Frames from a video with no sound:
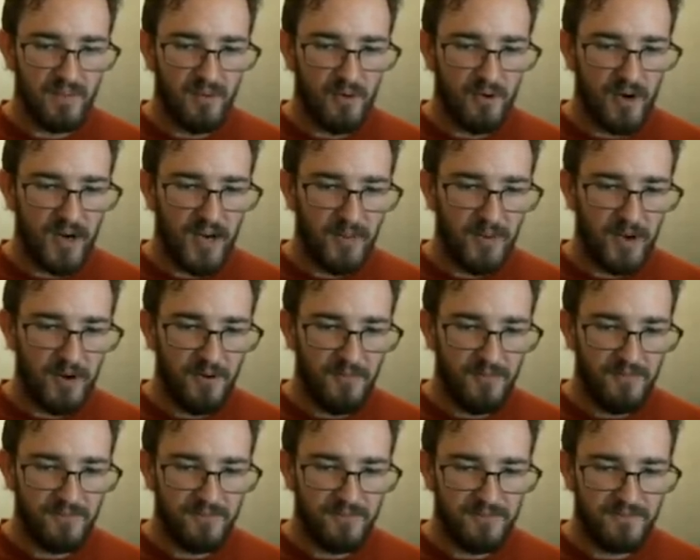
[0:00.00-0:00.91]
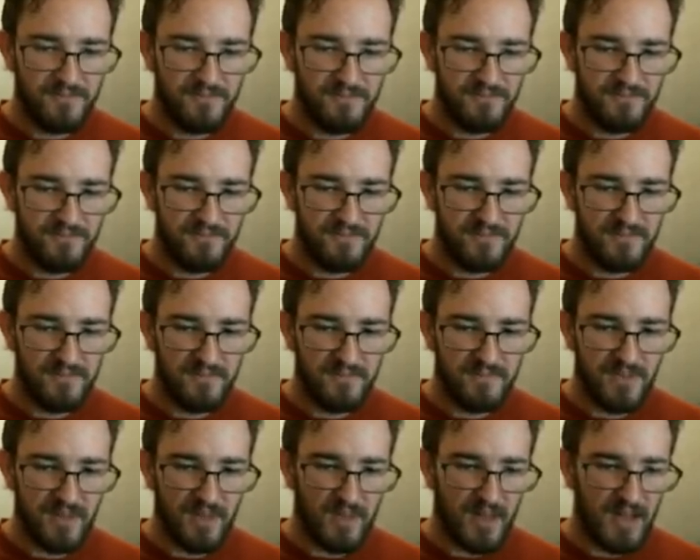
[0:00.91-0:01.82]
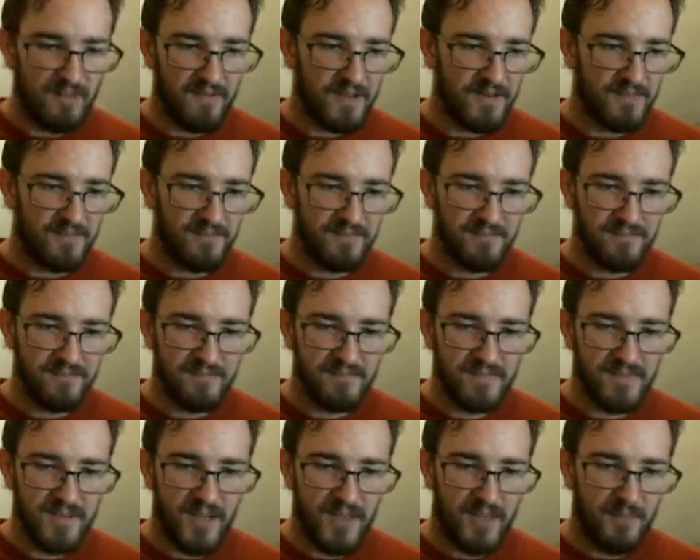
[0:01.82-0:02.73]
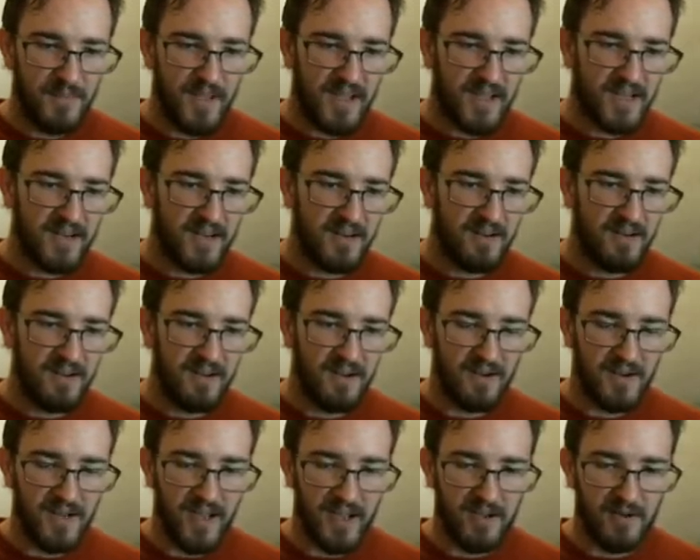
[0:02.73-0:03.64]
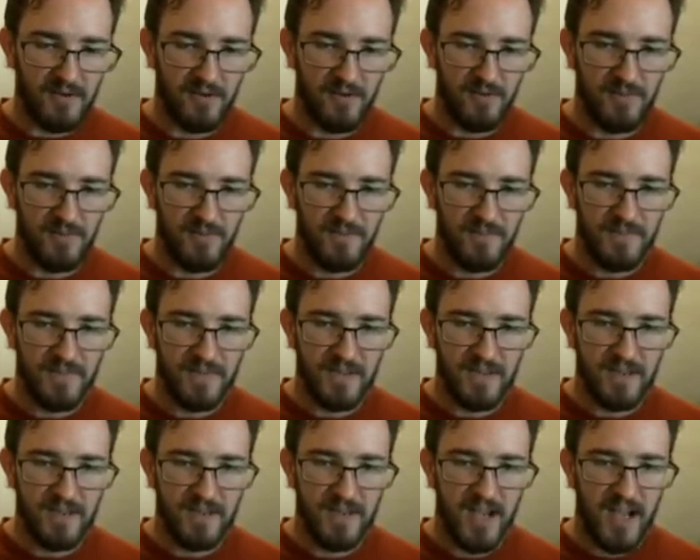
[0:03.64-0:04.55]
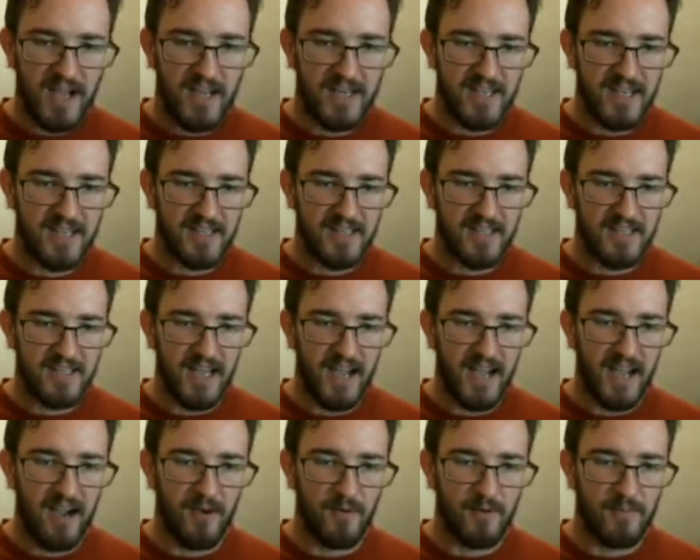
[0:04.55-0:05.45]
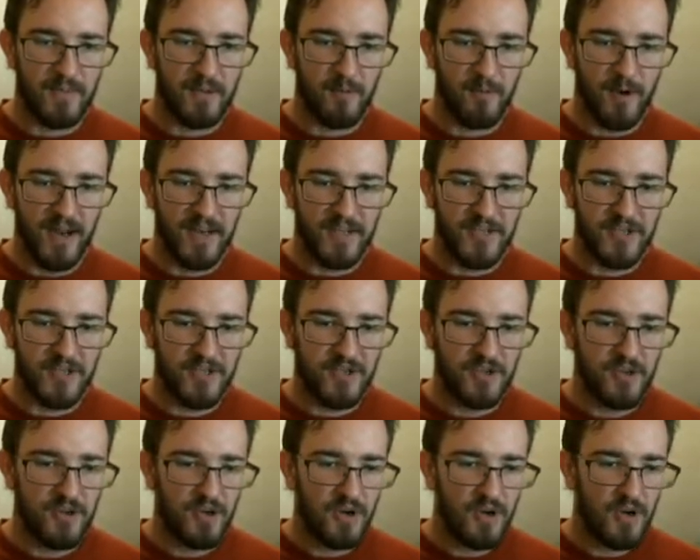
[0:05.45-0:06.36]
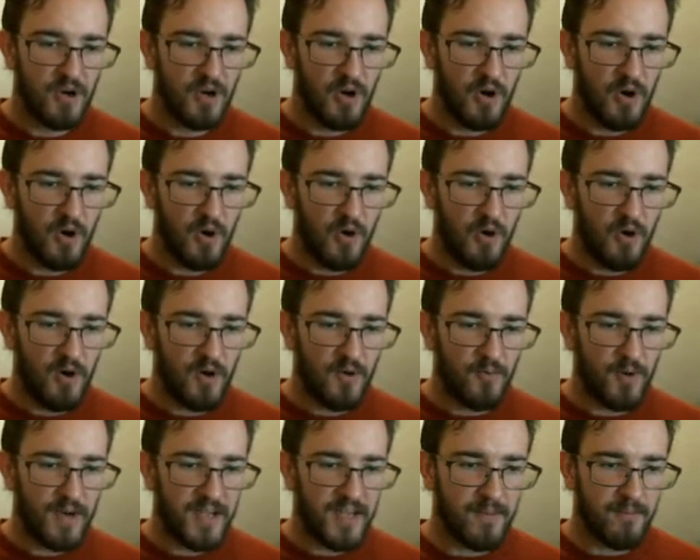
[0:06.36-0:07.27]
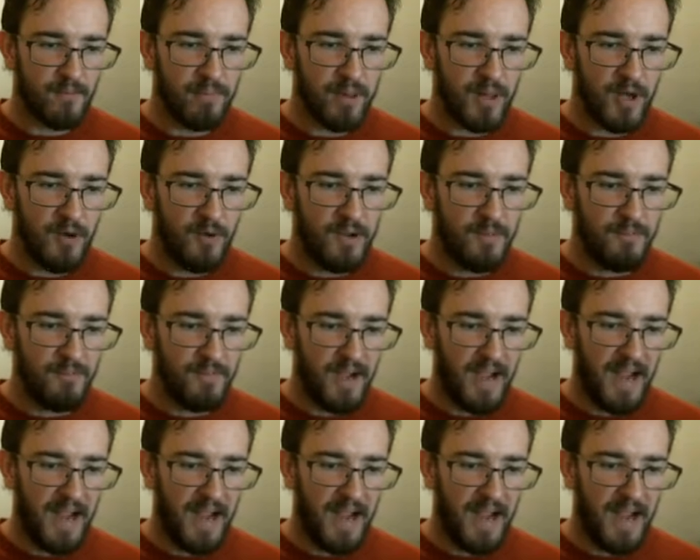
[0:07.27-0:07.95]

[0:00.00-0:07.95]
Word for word: More ammo. Love it. Nothing back here? Okay, cool. I can take this guy out with a wrench. Or we can blow him